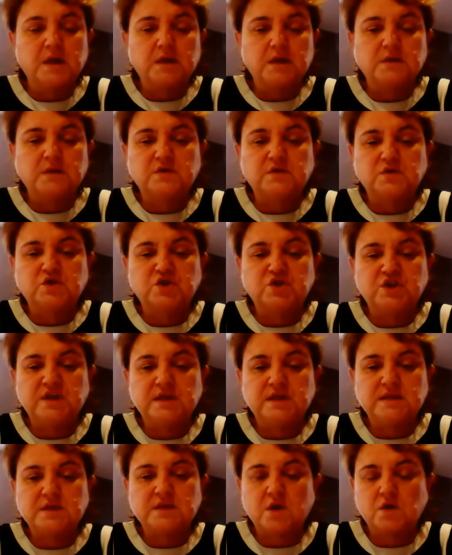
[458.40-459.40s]
So she
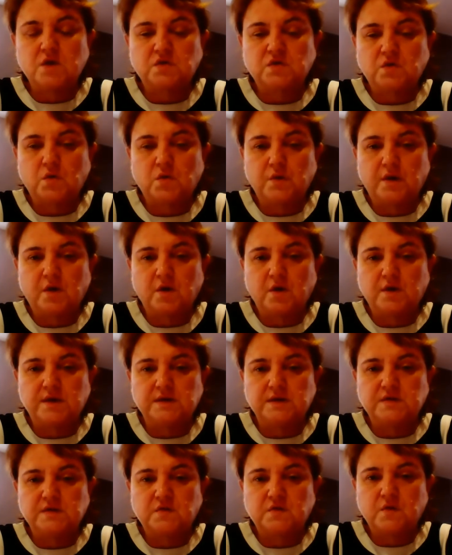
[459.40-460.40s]
is also going on
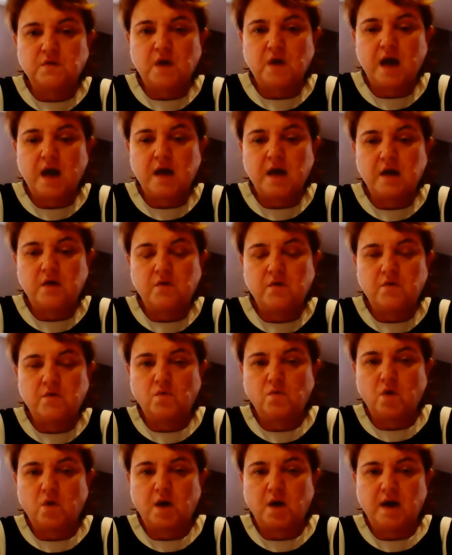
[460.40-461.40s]
it. So
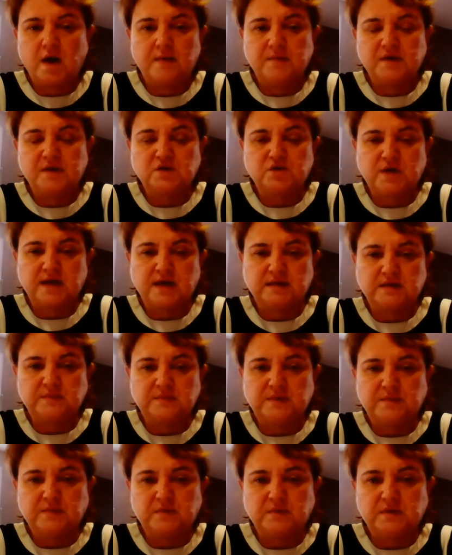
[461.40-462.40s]
how I'm attracting
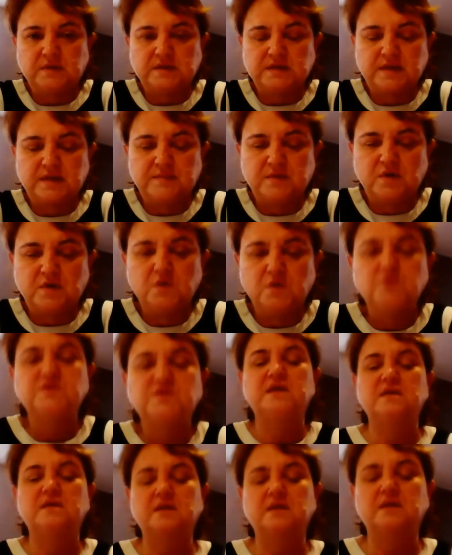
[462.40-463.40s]
people is I'm
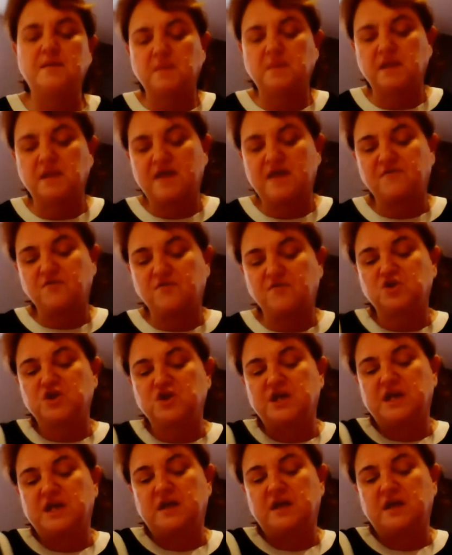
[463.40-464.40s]

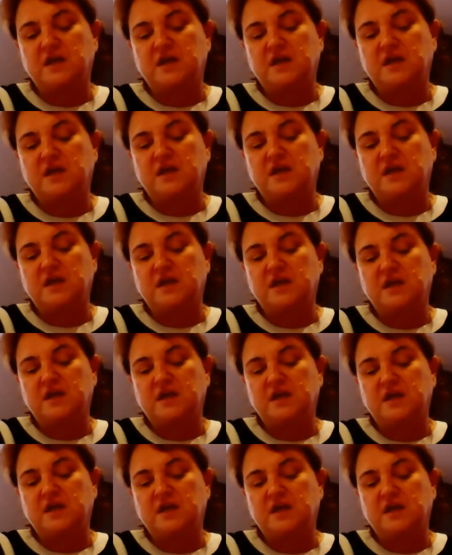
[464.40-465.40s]
leveraging their
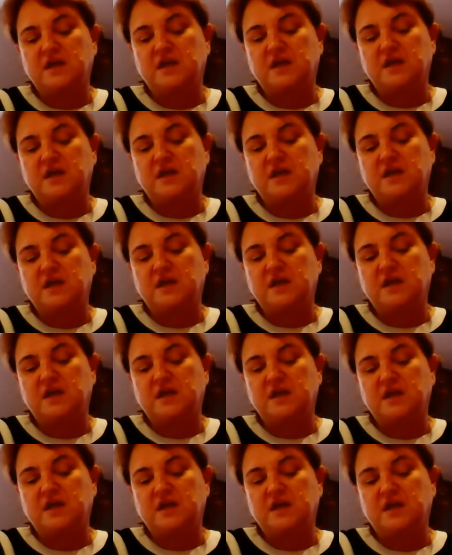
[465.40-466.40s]
contacts and
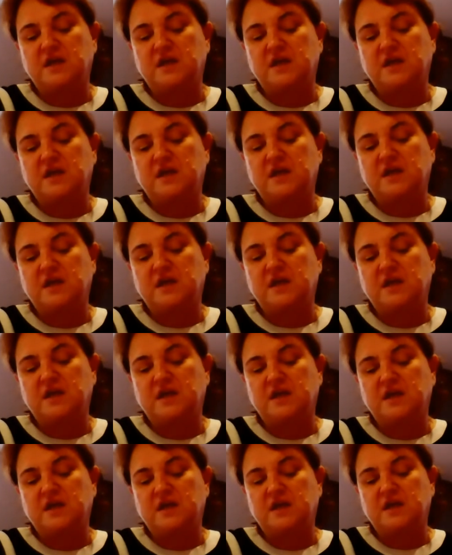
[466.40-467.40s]
details to
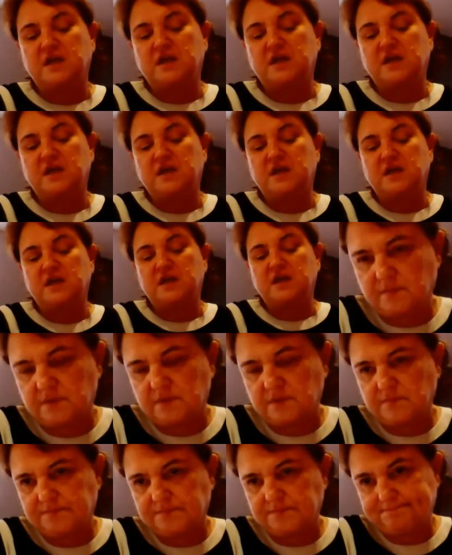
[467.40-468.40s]
fill my
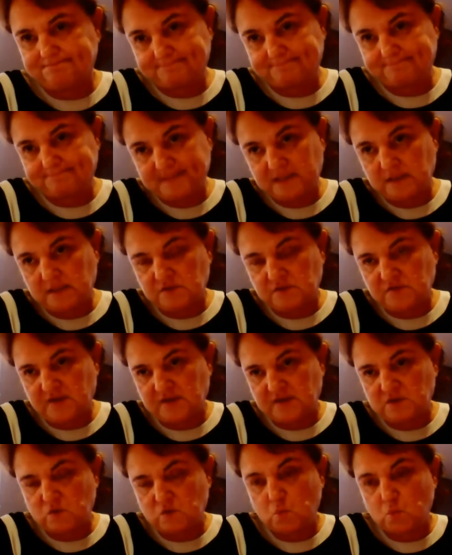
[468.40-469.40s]
programs. So
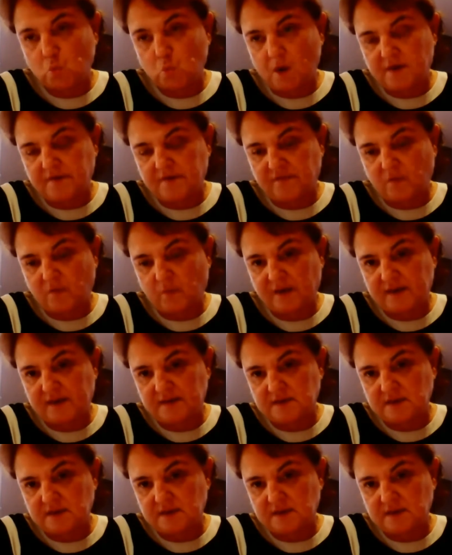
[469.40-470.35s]
that's one of the ways.